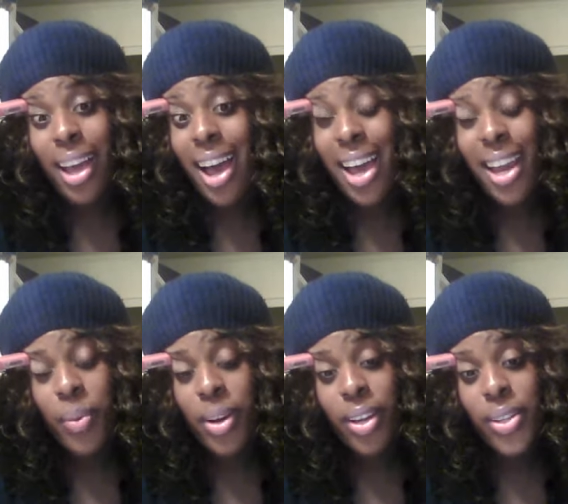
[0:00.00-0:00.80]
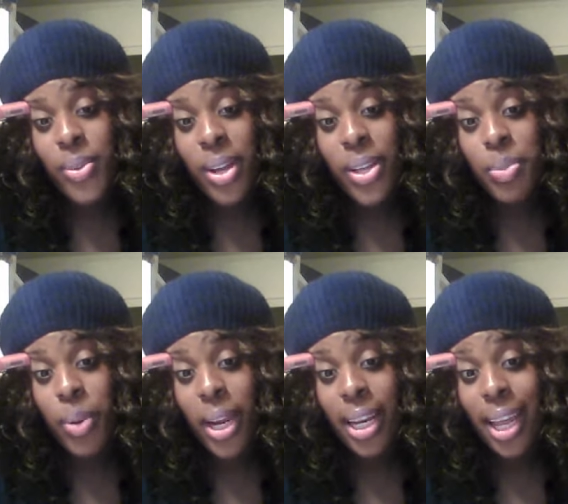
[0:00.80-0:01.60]
I didn't wear heels when I was
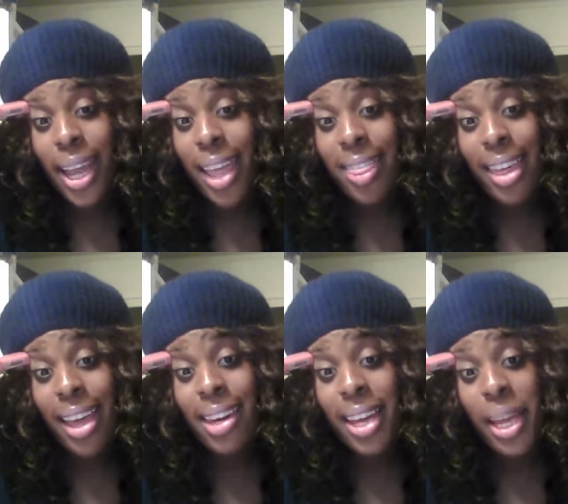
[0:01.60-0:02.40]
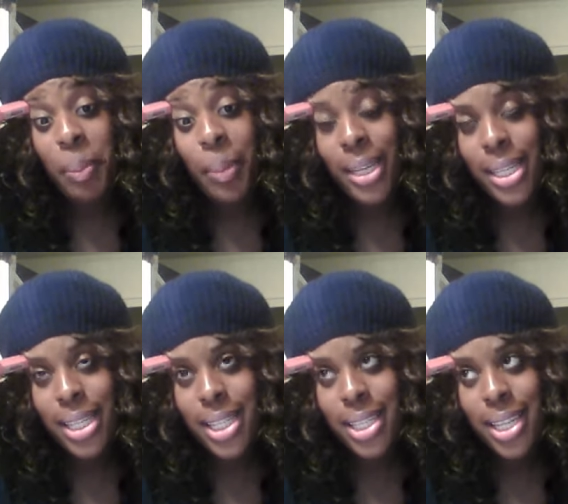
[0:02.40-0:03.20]
pregnant, and that nine
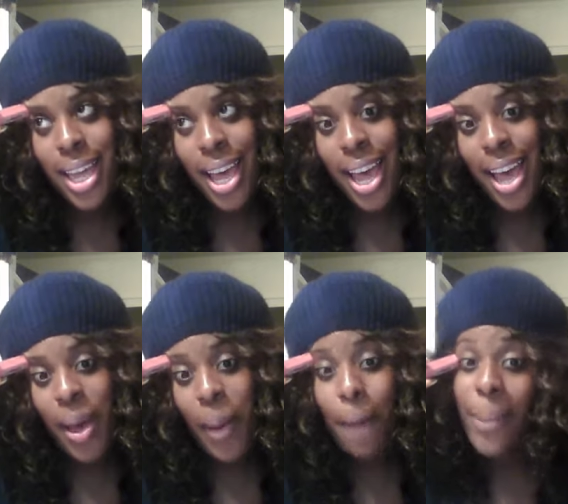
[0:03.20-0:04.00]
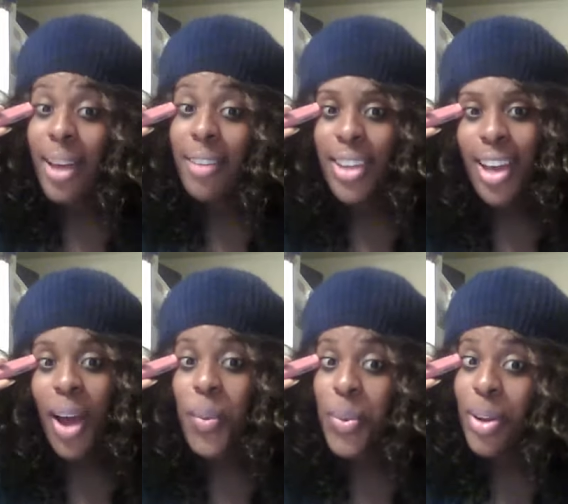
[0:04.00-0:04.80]
months, my feet
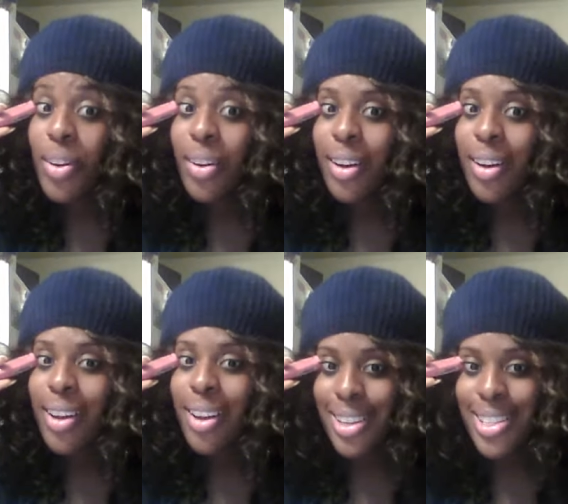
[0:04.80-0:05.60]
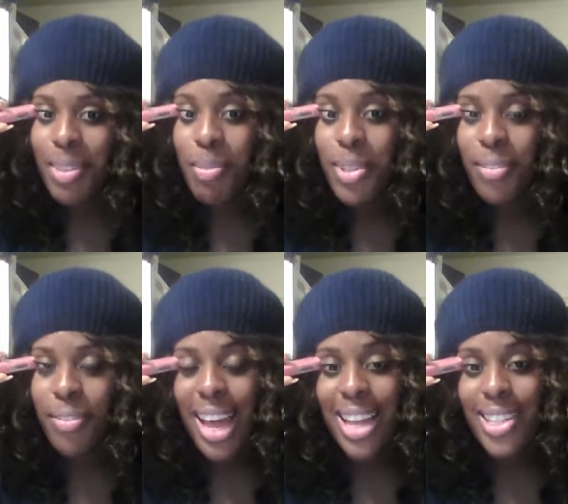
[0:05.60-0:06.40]
got real accustomed to
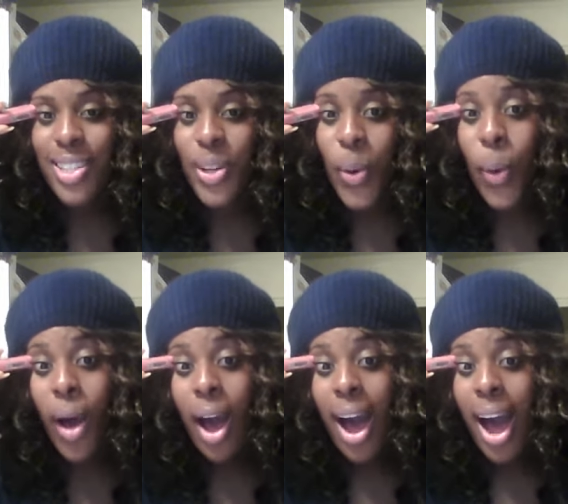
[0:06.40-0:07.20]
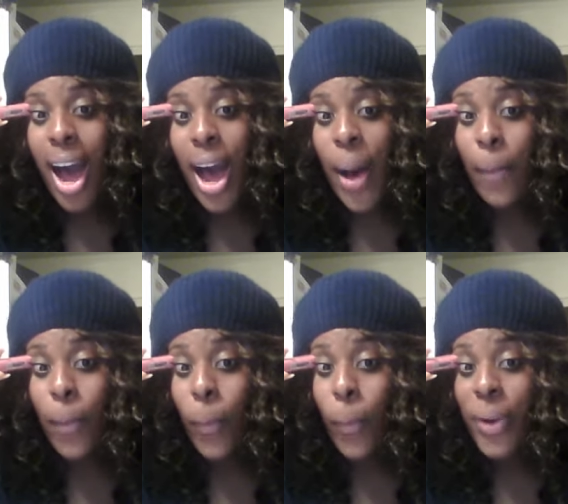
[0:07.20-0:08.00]
flats. So um,
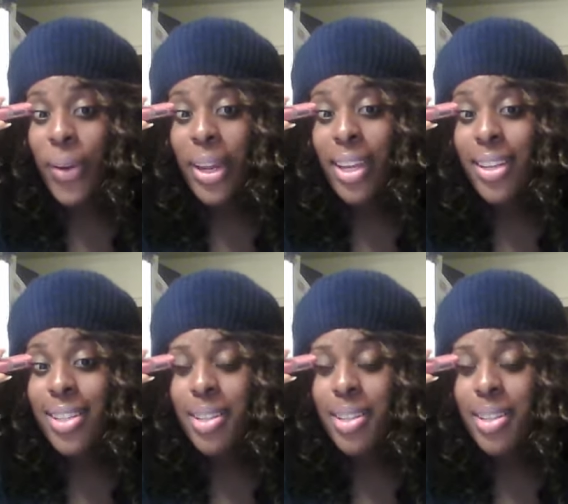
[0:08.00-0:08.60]
wearing heels